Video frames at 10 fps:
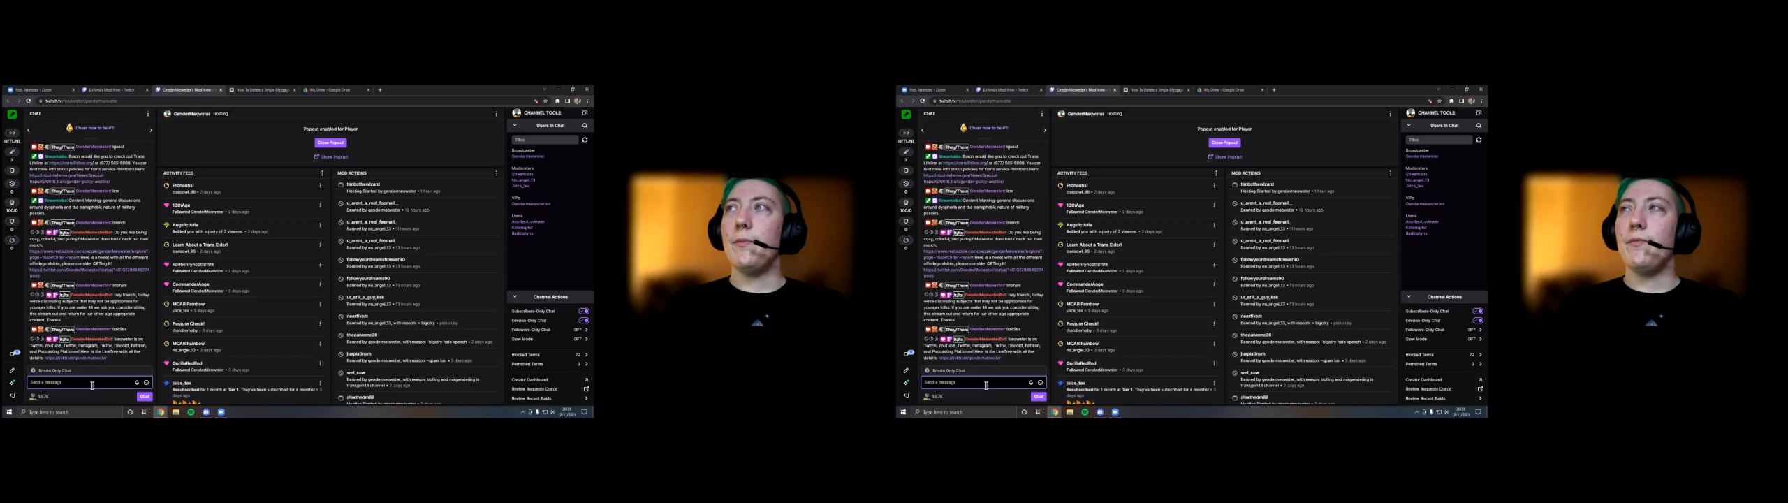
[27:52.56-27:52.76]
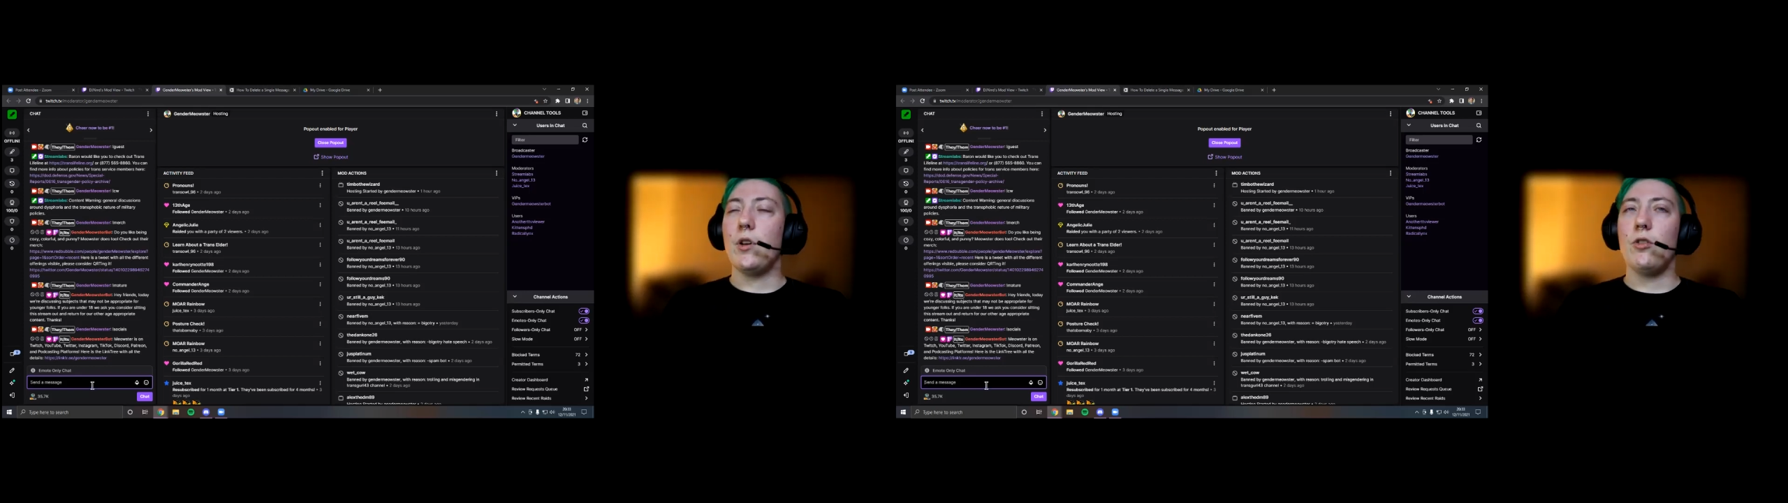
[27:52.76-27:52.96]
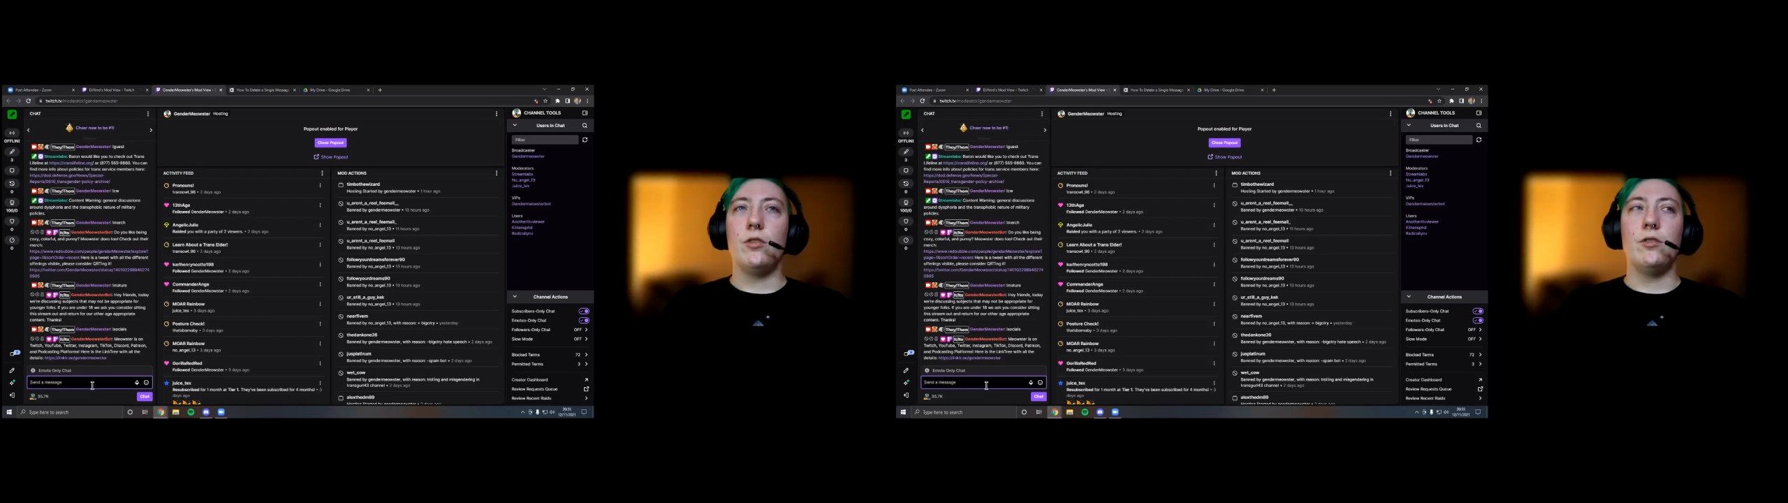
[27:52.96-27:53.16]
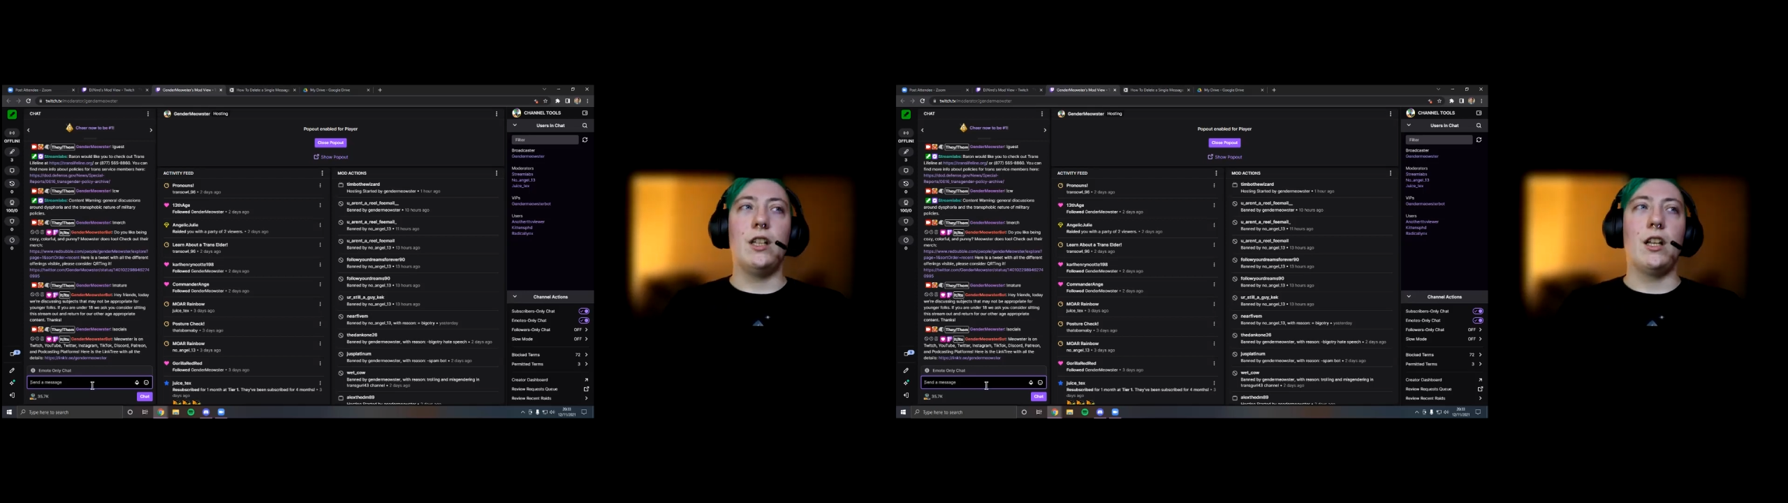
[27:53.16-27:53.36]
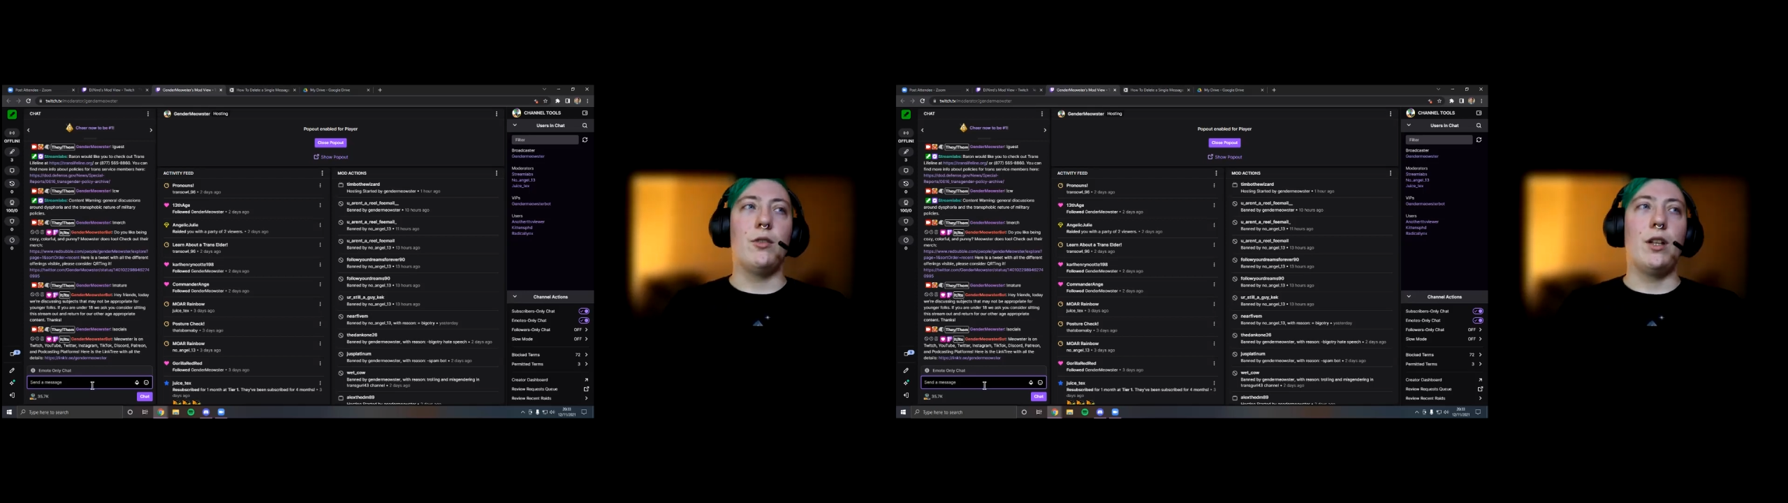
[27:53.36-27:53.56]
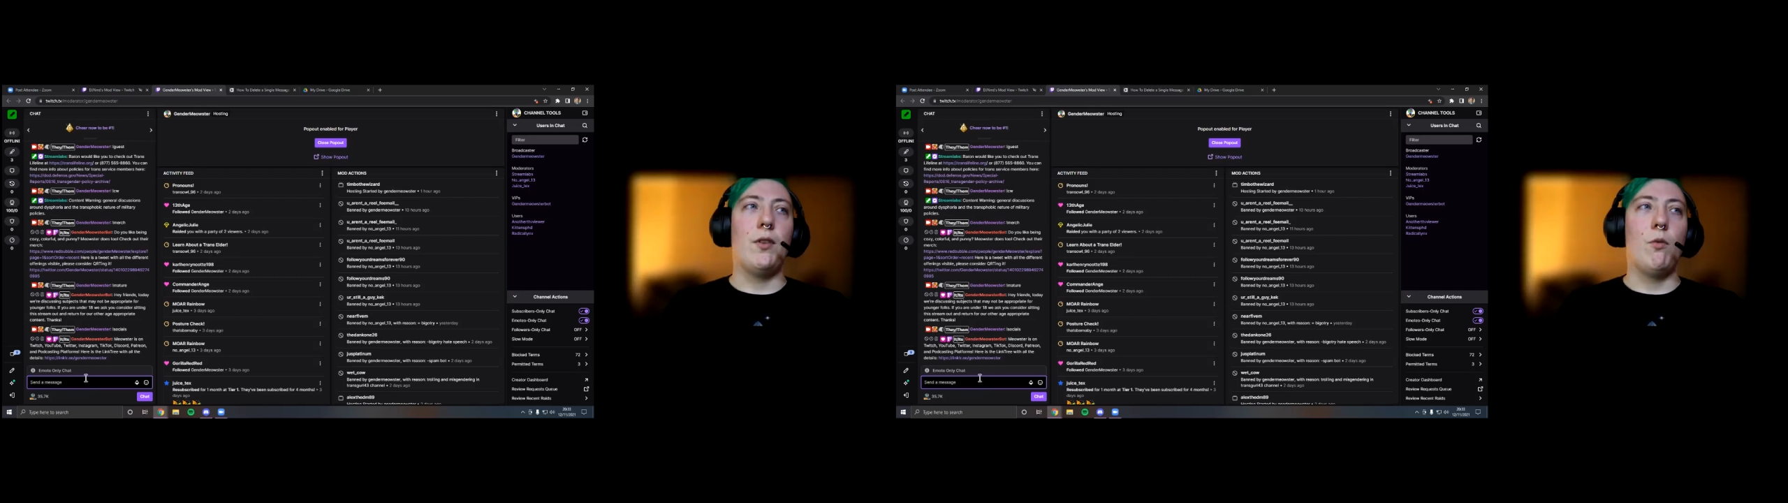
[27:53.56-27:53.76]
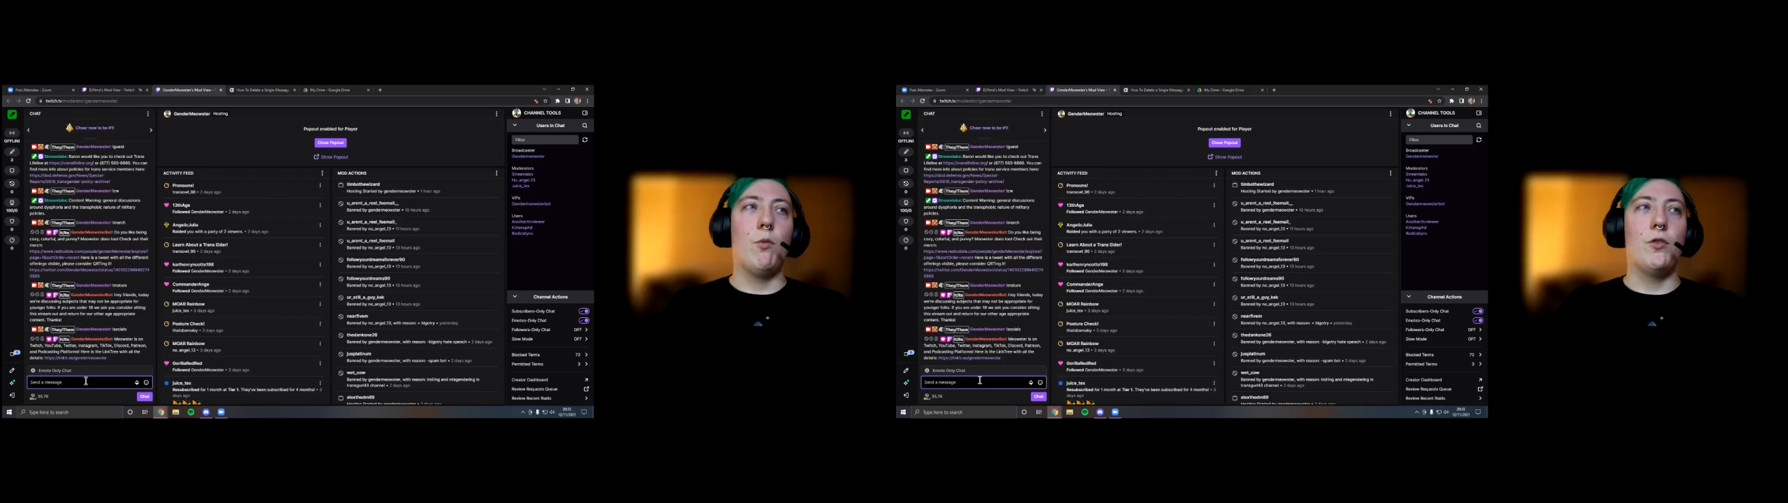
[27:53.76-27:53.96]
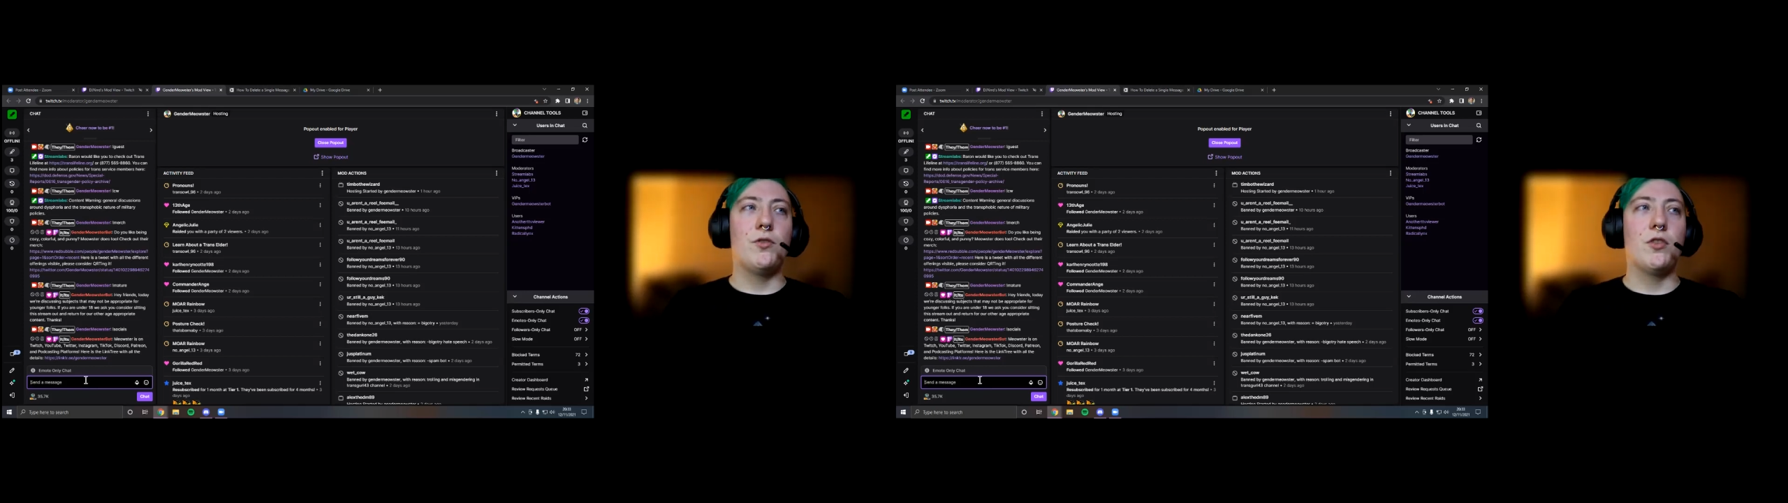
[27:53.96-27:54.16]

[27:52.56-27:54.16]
or if you want